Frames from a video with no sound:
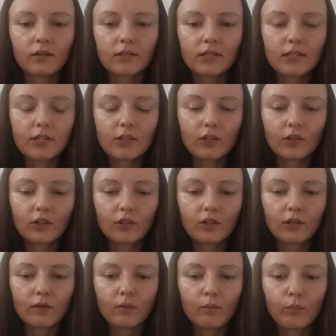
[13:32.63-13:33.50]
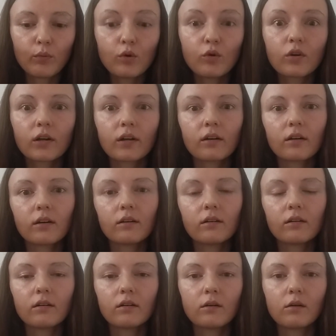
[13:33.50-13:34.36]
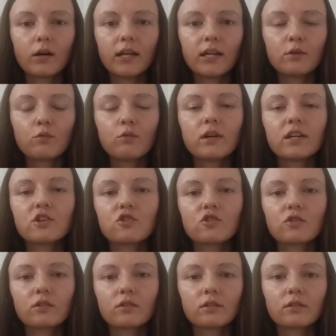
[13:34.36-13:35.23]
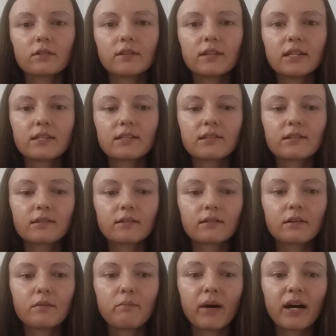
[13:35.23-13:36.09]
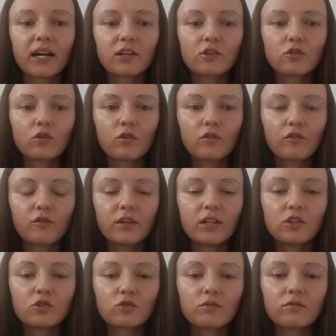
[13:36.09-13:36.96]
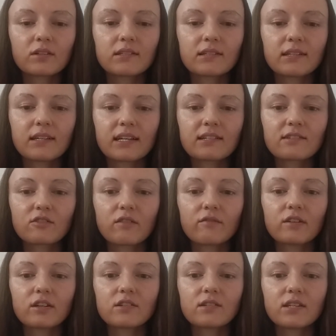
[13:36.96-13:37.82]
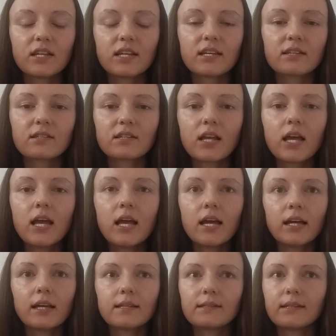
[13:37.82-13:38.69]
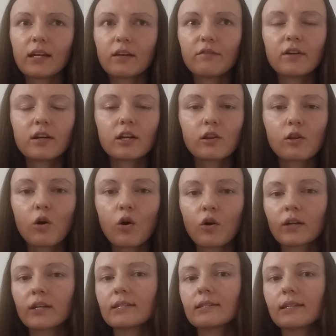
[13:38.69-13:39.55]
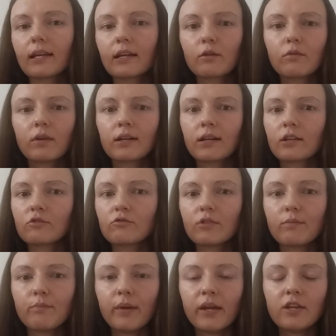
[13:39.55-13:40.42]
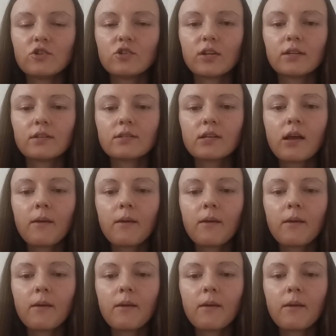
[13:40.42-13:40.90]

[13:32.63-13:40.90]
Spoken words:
the book in which this part of introverts and extroverts is not very long. It's like 100 pages,